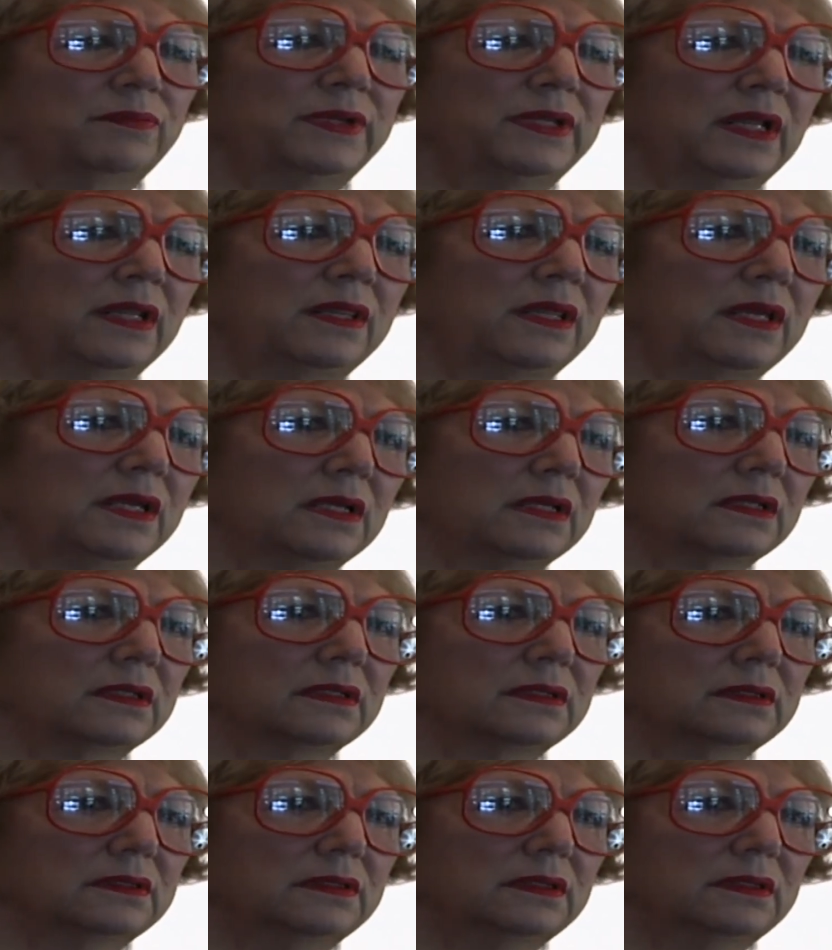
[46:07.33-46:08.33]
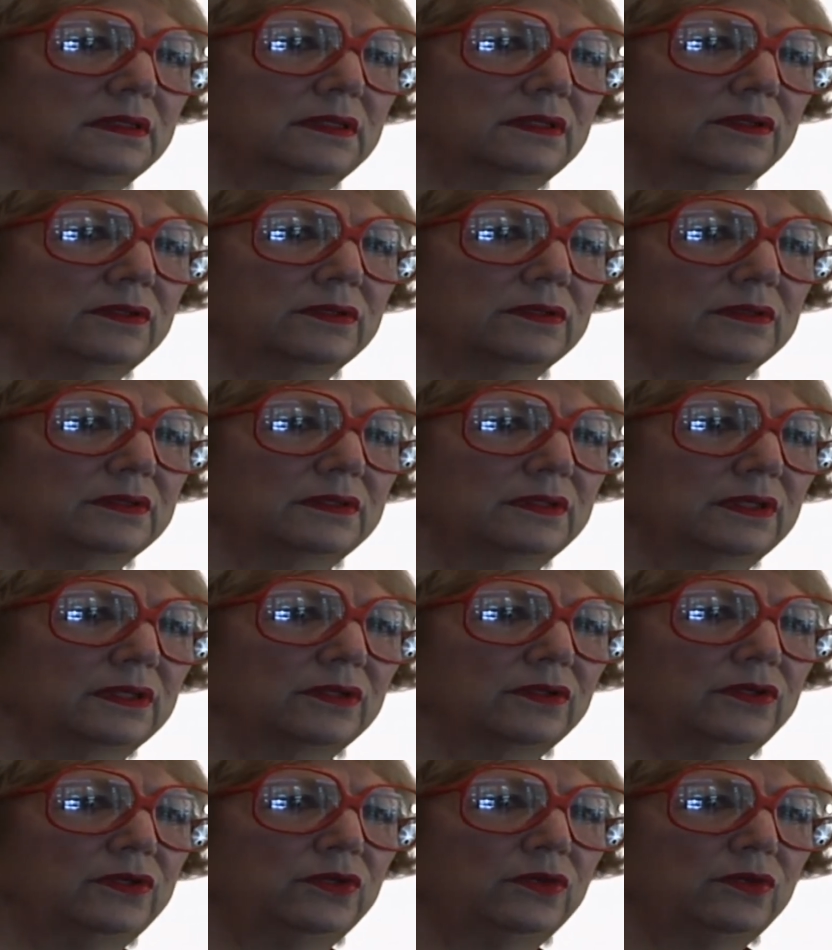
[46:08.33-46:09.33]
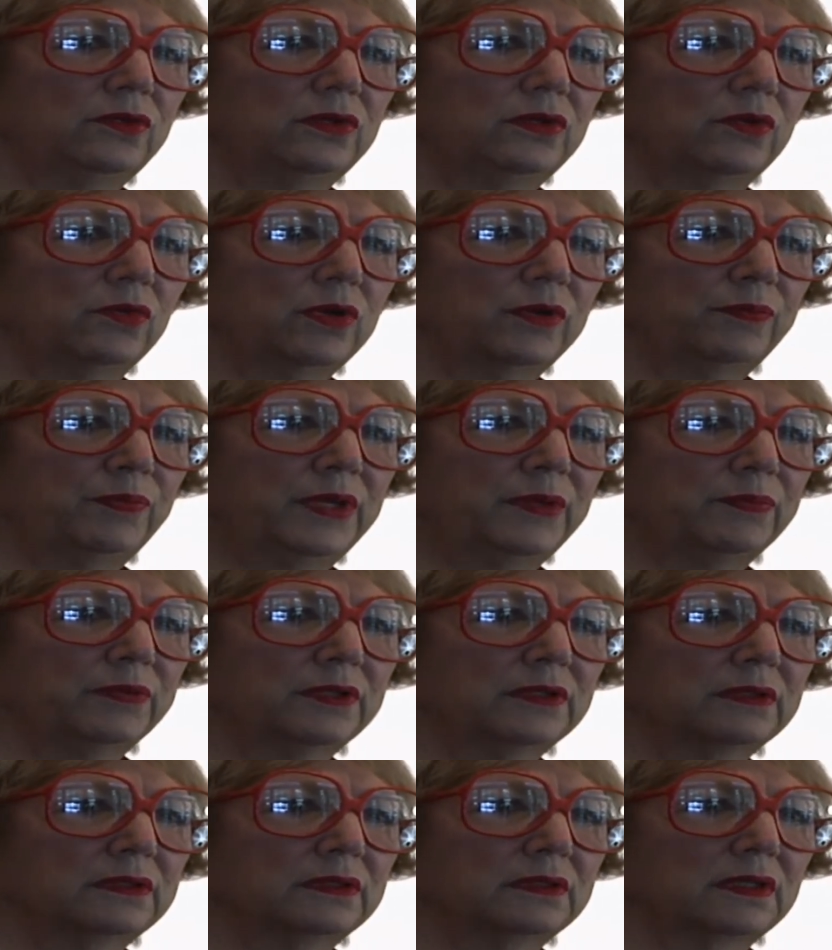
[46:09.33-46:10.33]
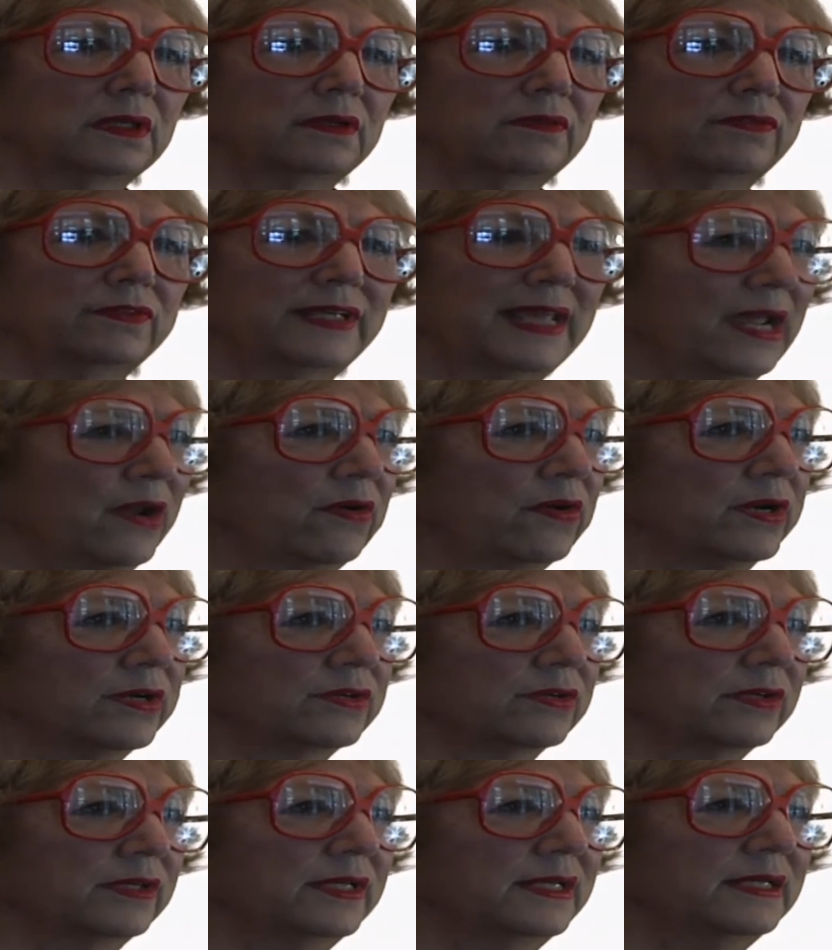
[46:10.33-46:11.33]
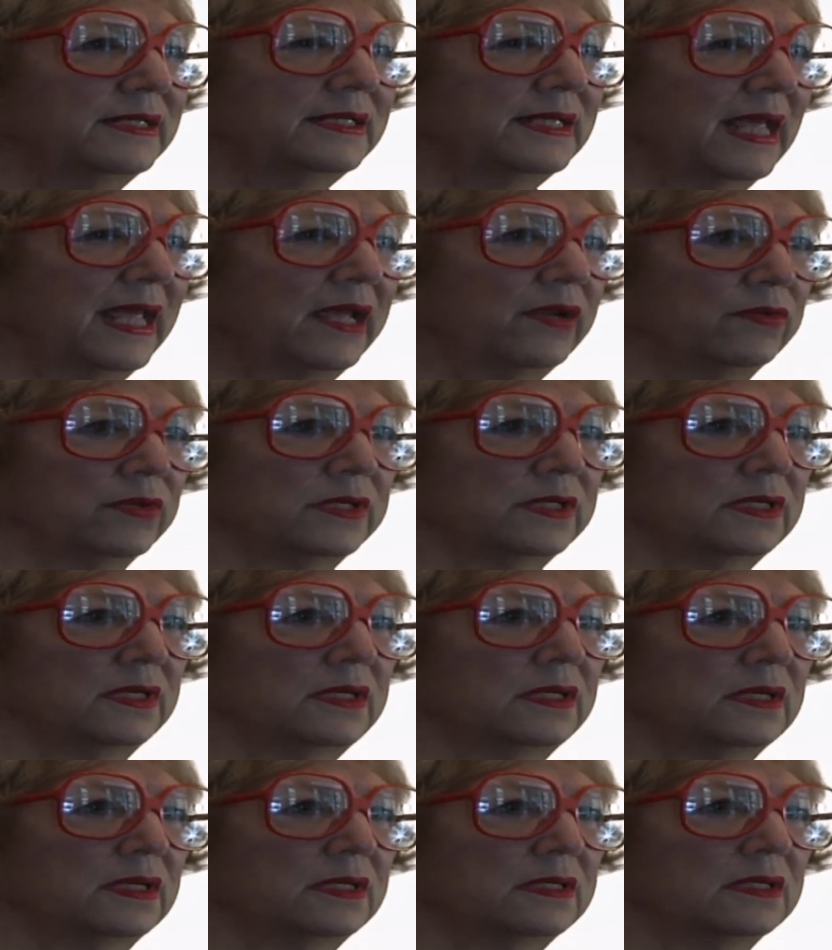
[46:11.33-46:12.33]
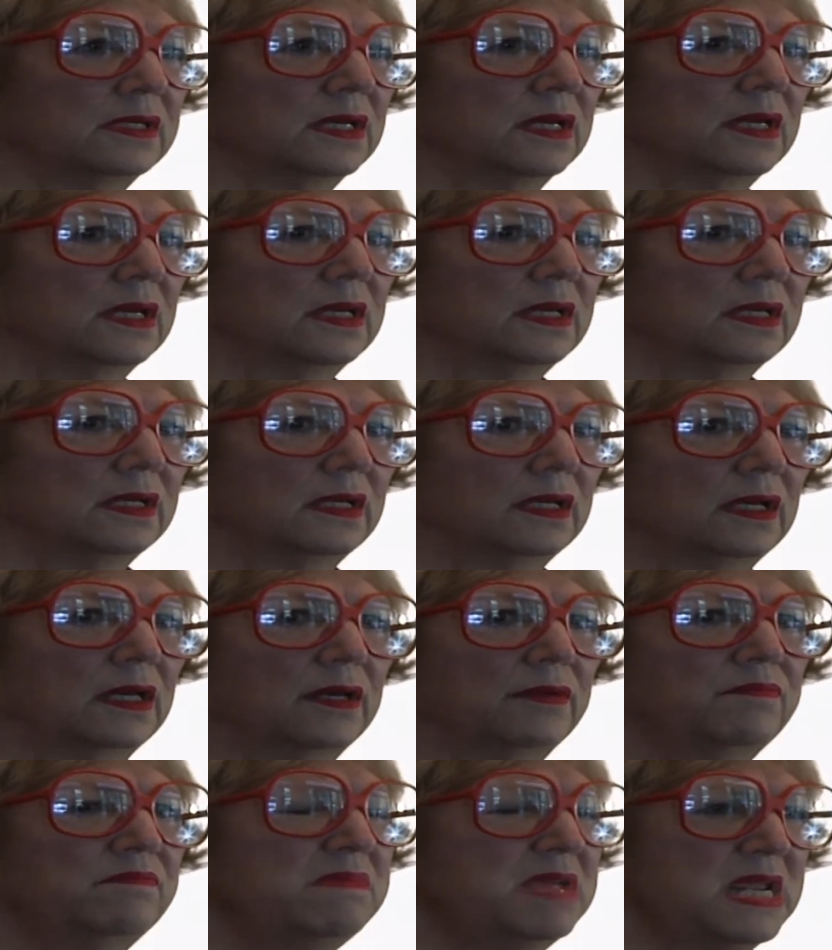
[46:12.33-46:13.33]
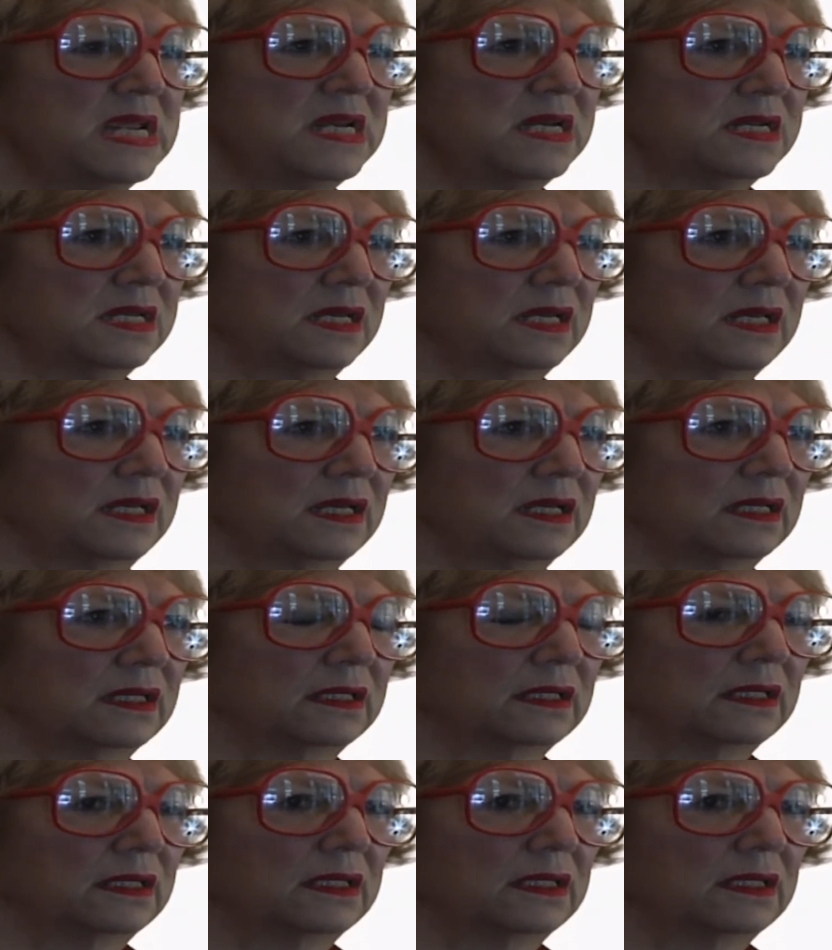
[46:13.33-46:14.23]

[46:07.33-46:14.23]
But I think you want people of character and integrity and meaning.